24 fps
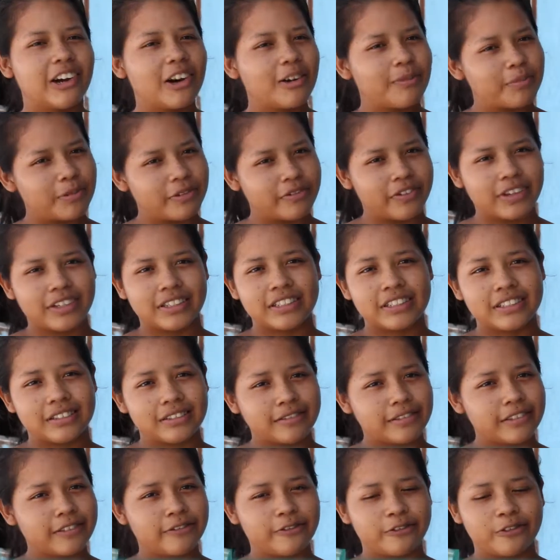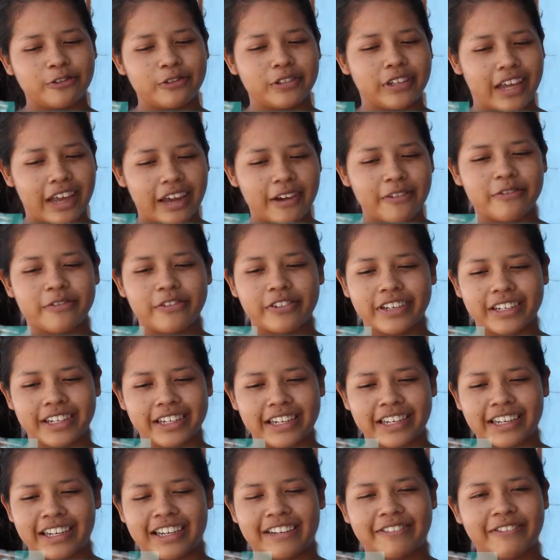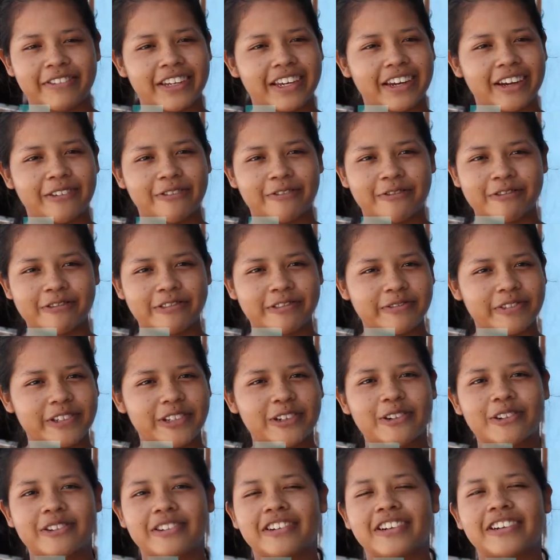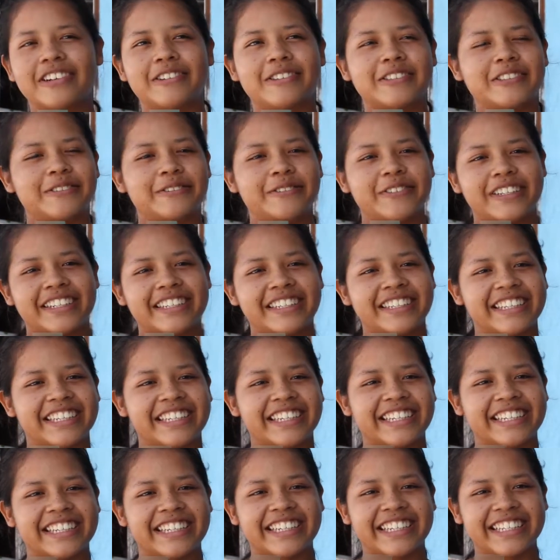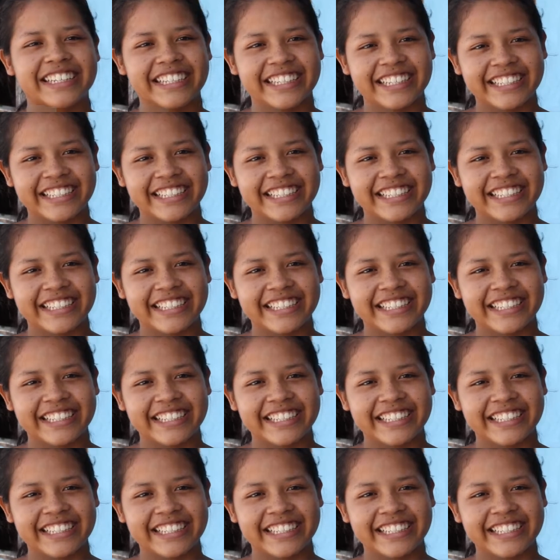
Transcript: God provides the food every day. We get food. We don't run out of anything.